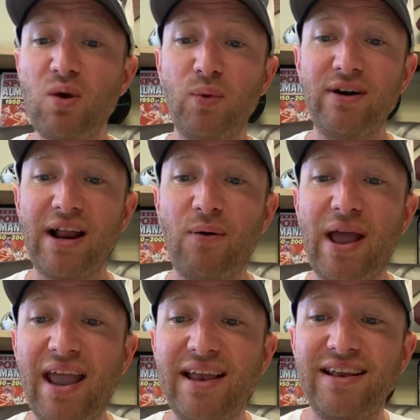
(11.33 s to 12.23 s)
We are
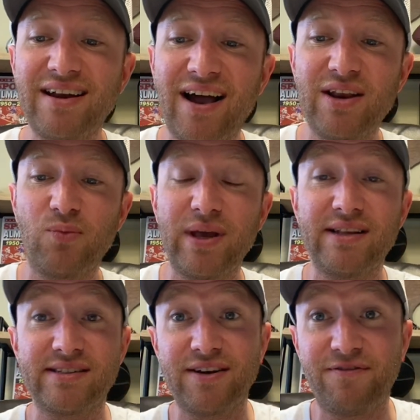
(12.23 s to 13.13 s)
now 89
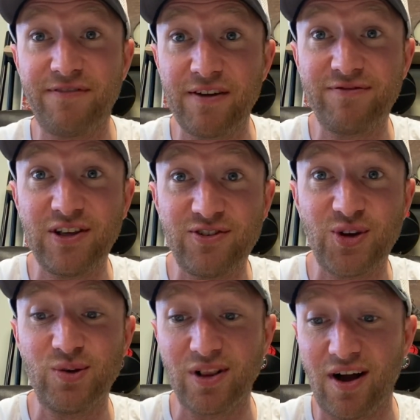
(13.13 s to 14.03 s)
wins and
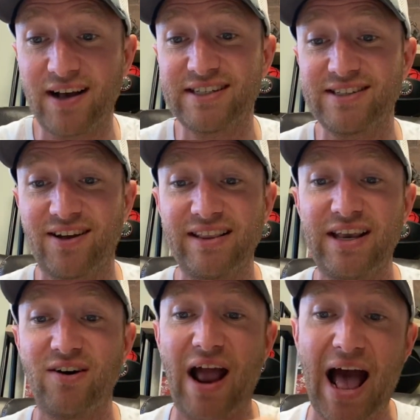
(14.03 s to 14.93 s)
52 losses on
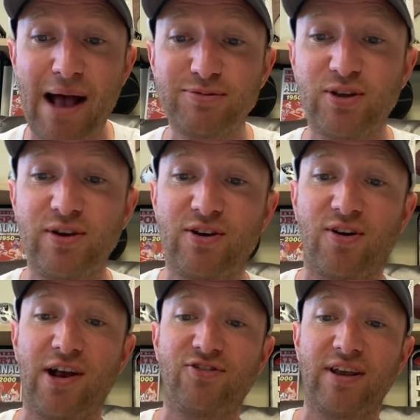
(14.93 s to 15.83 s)
the year. Absolutely
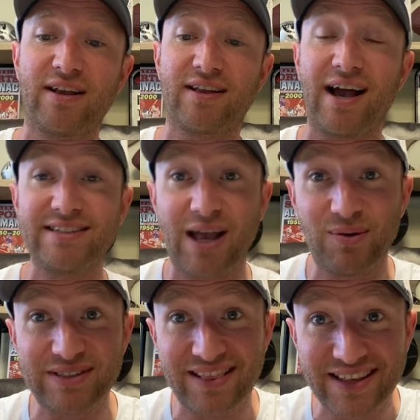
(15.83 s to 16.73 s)
crushing it, guys. I
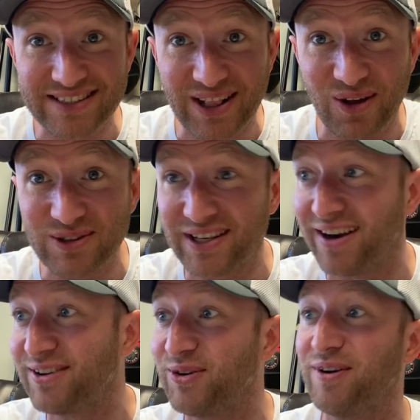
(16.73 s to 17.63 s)
was this close to
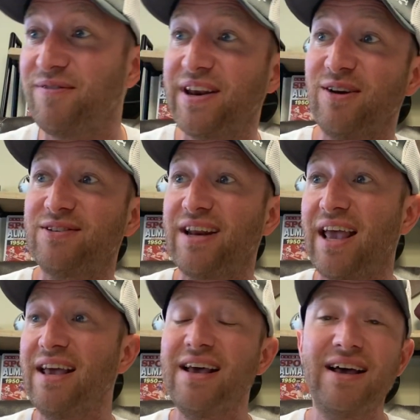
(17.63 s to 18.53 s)
not doing a video
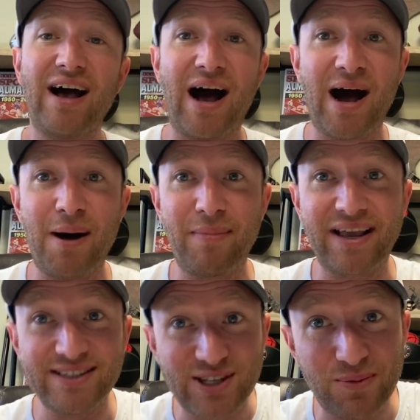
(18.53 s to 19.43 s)
today. Um, I
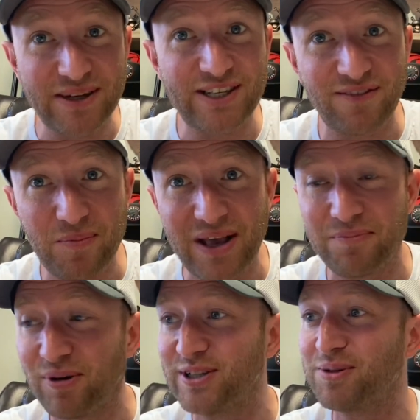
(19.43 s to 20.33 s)
consider myself a man
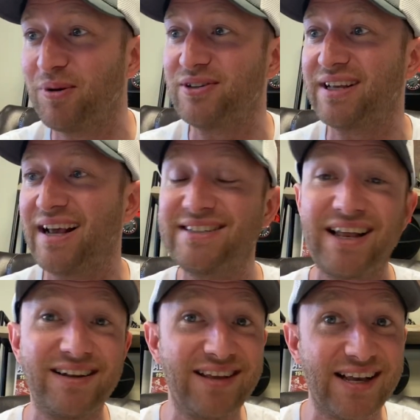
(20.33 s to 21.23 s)
of principles, and I
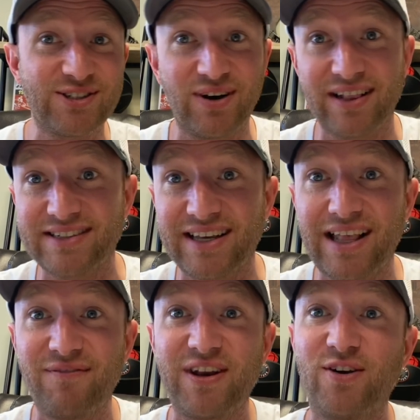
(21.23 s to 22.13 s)
said yesterday, let's get
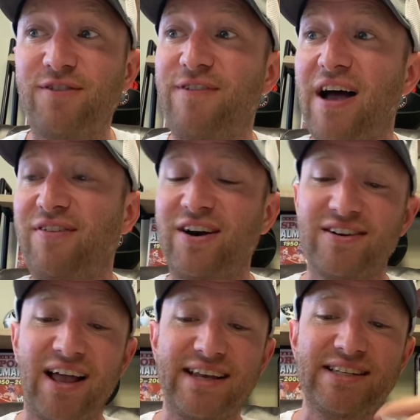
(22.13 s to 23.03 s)
that video to
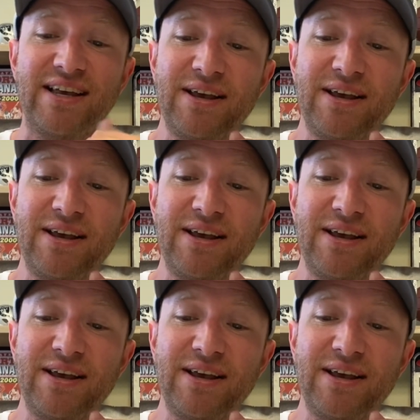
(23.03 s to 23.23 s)
500 likes.